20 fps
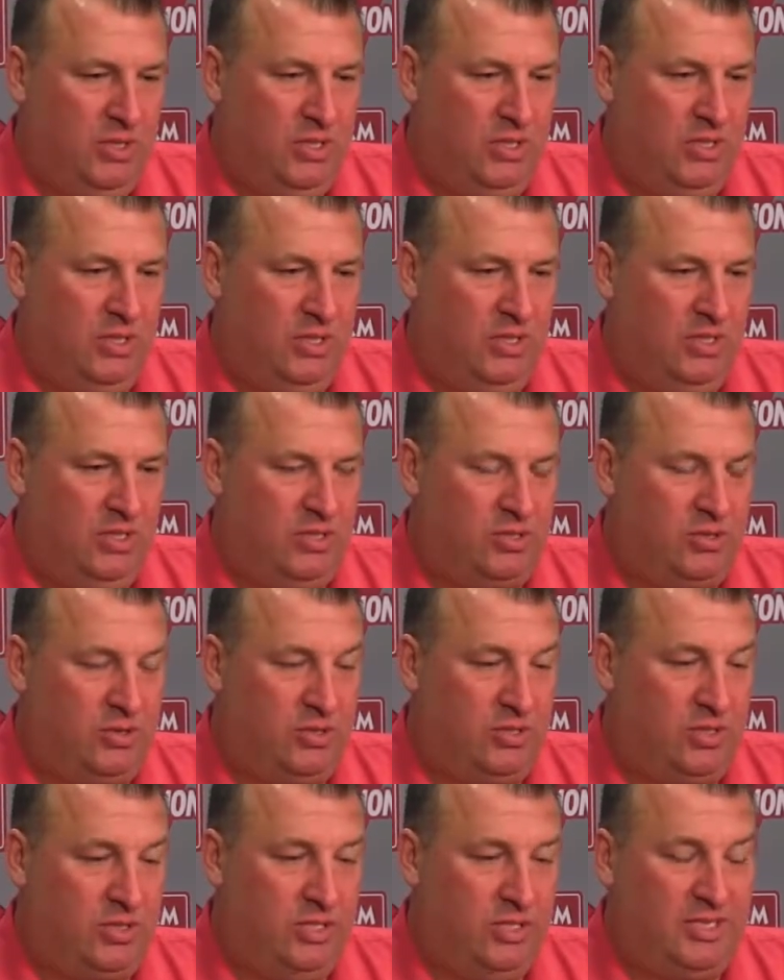So
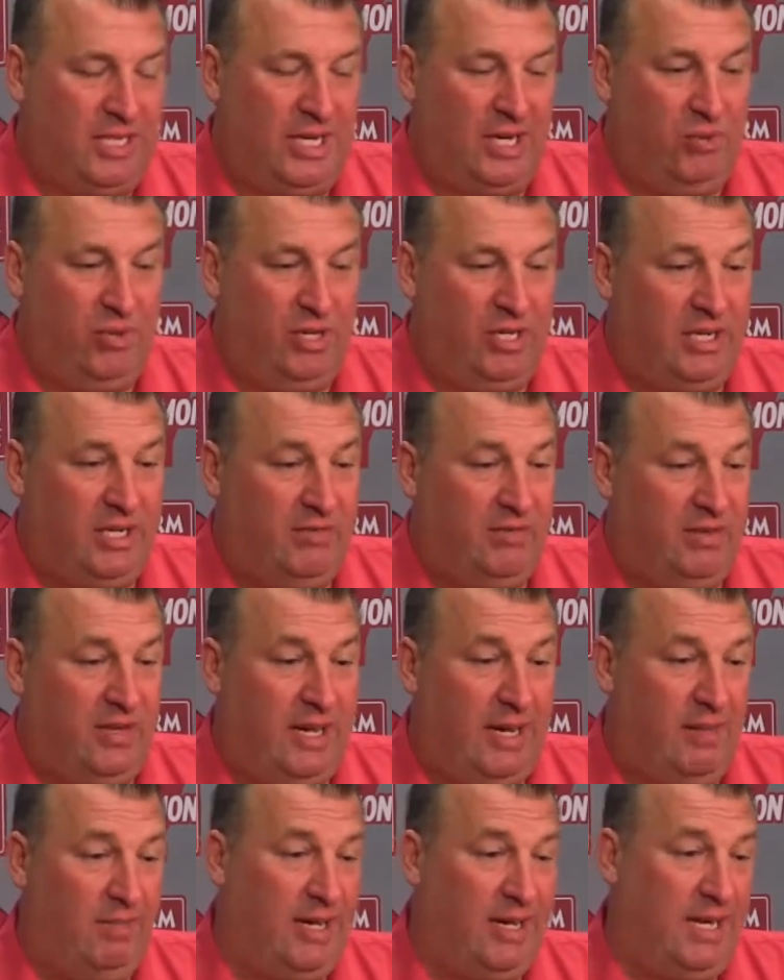it's an exciting weekend for
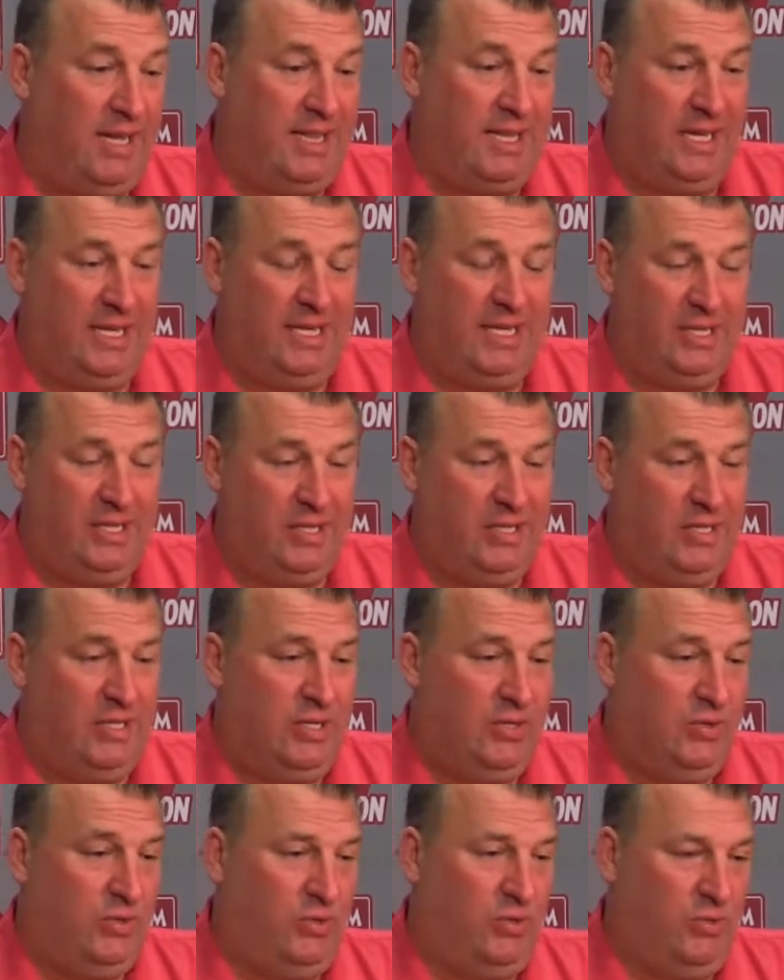that. But I think
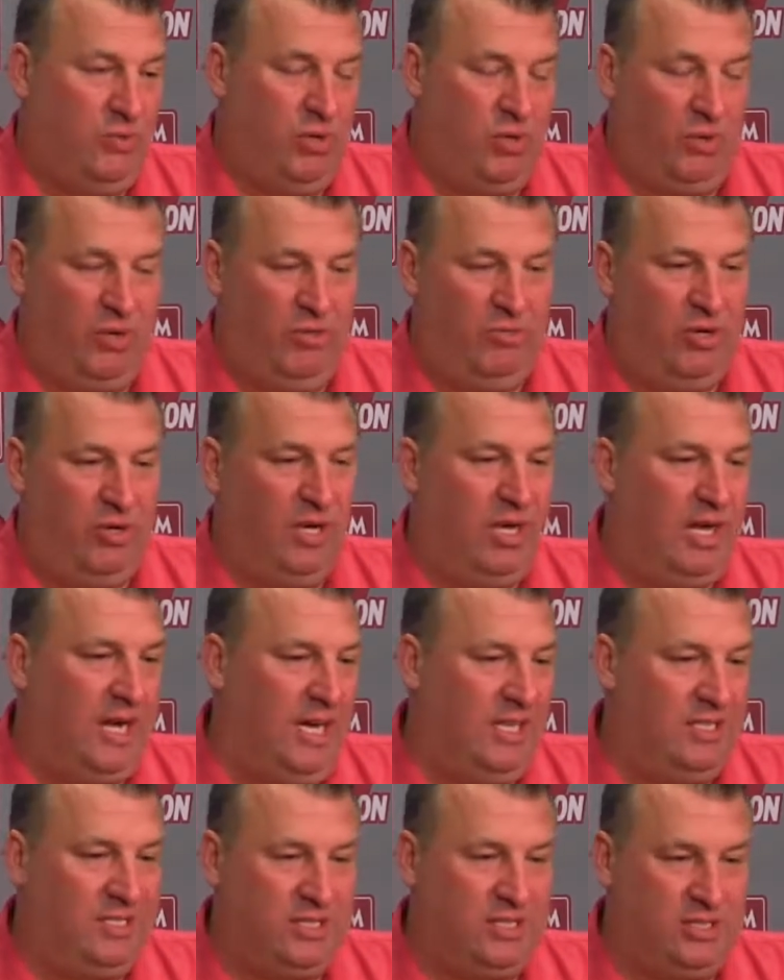what we've
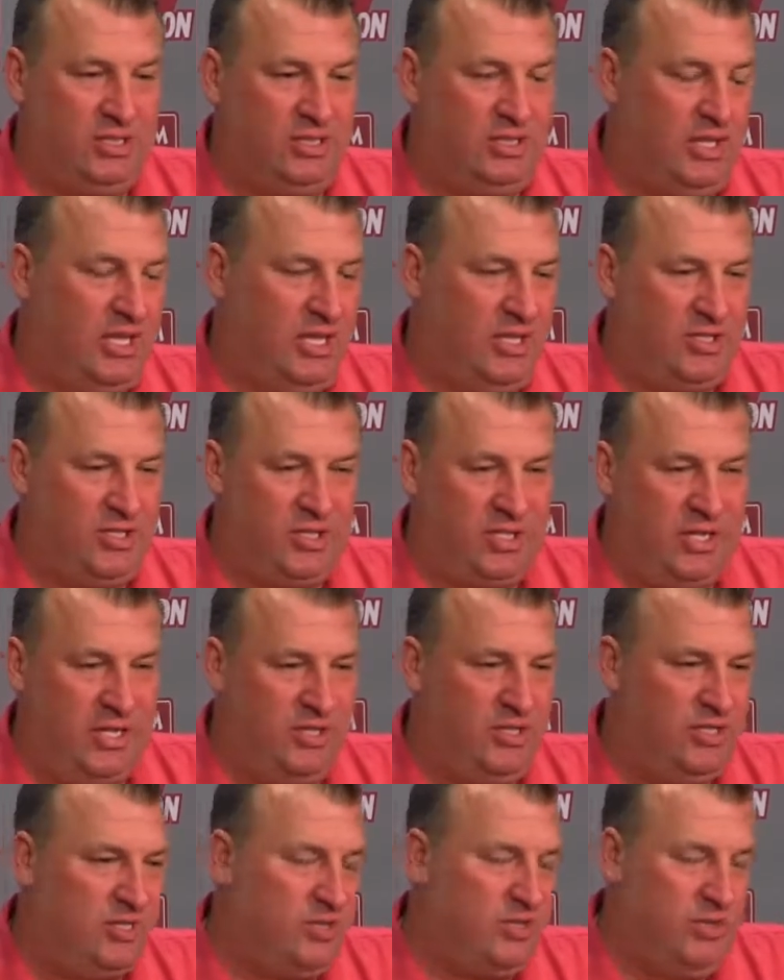realized is
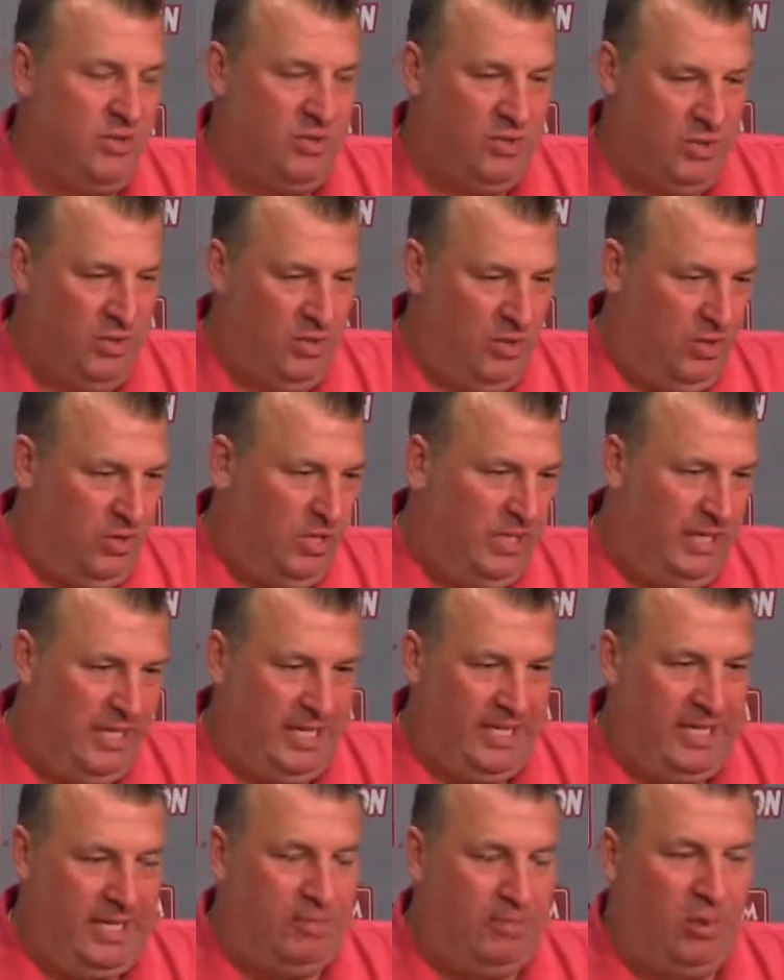as you
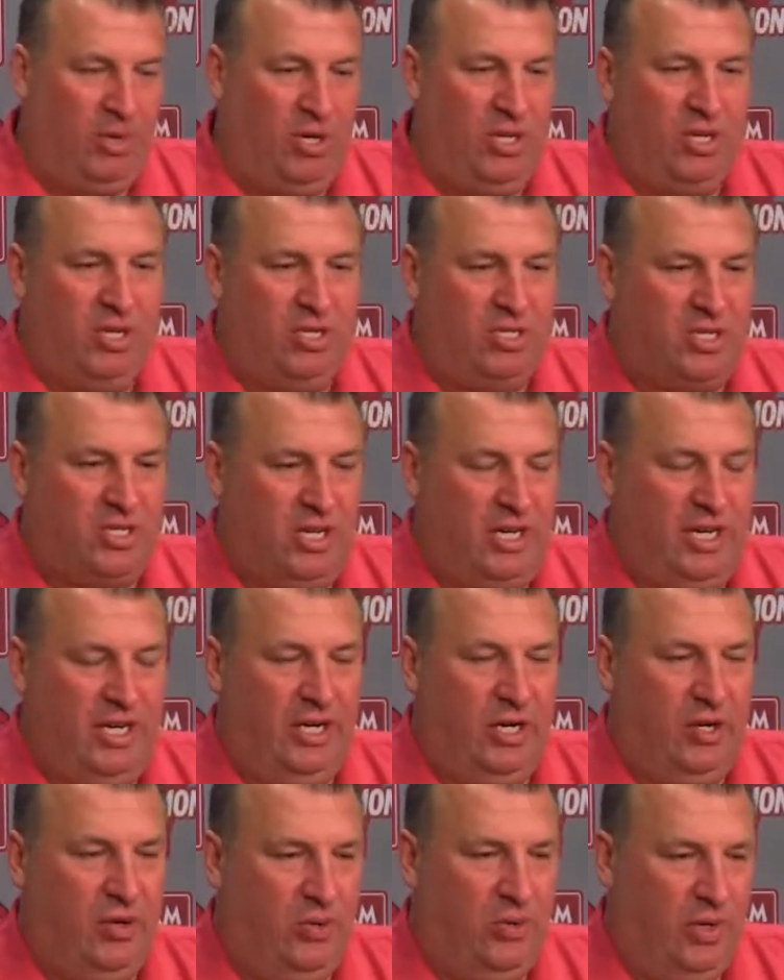get deeper into this thing,
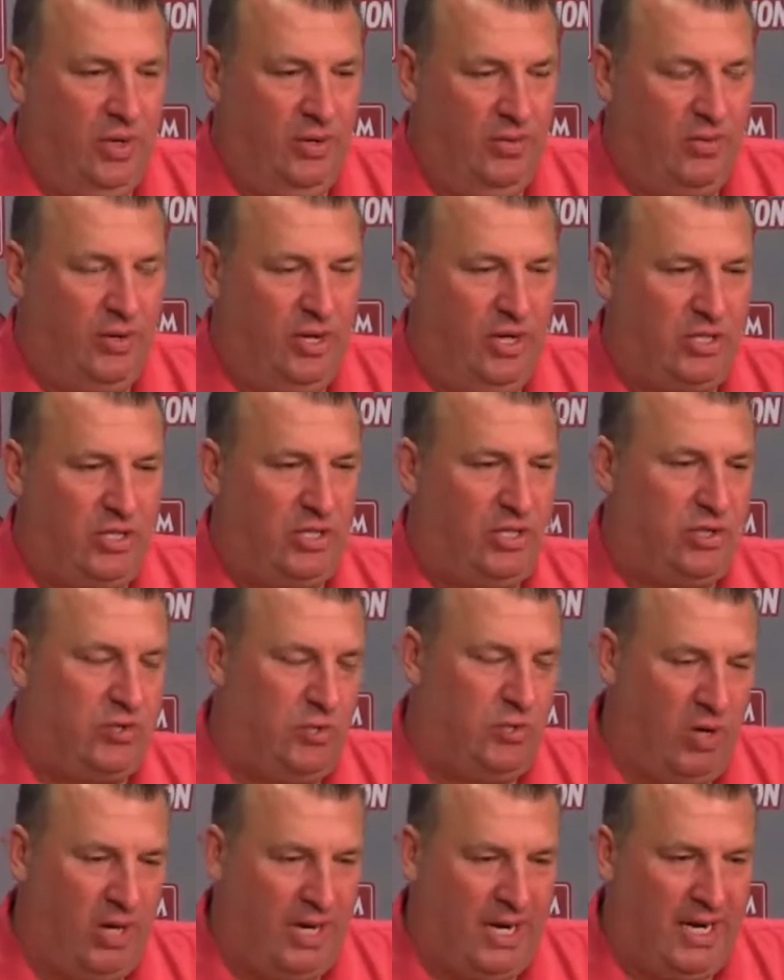you know, when it's just
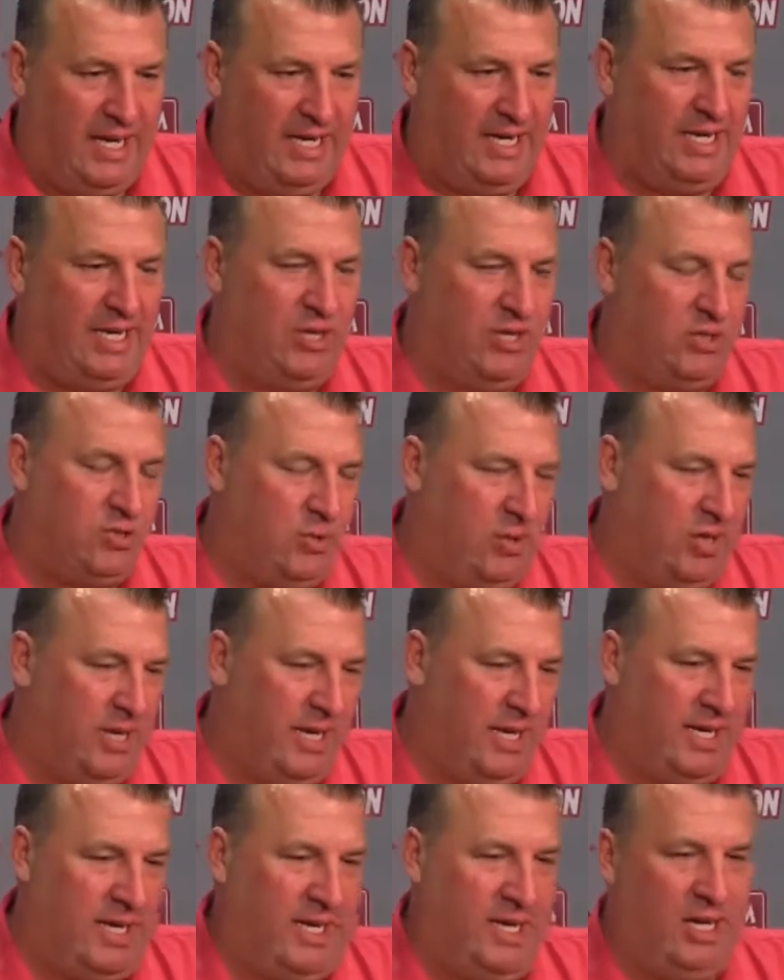one guy here, it's one
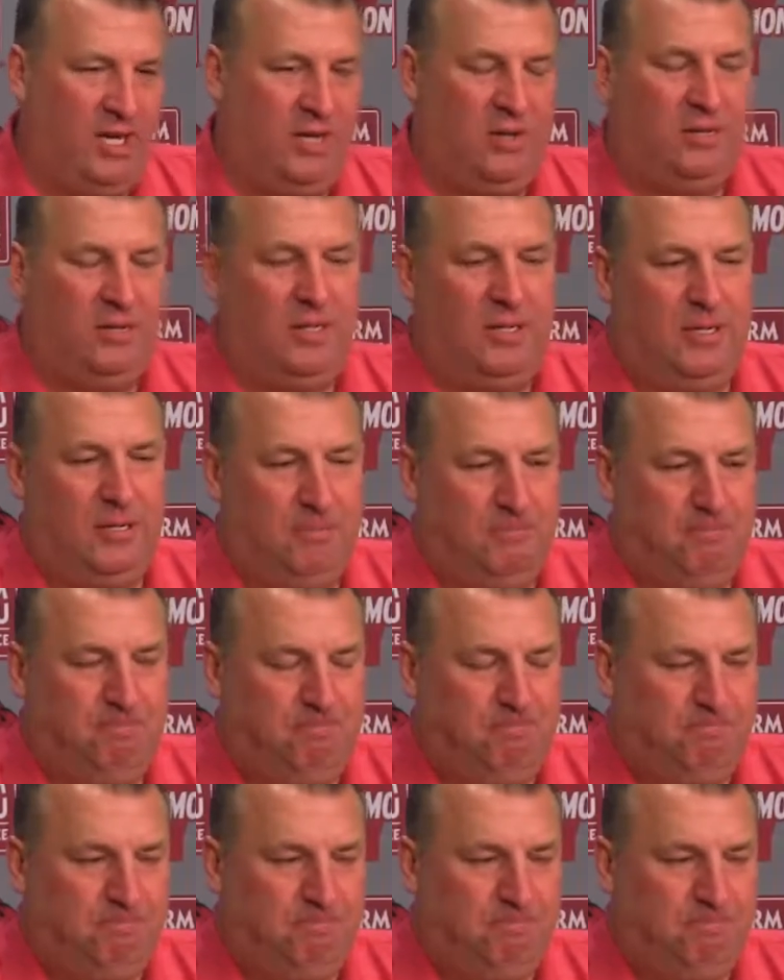guy there.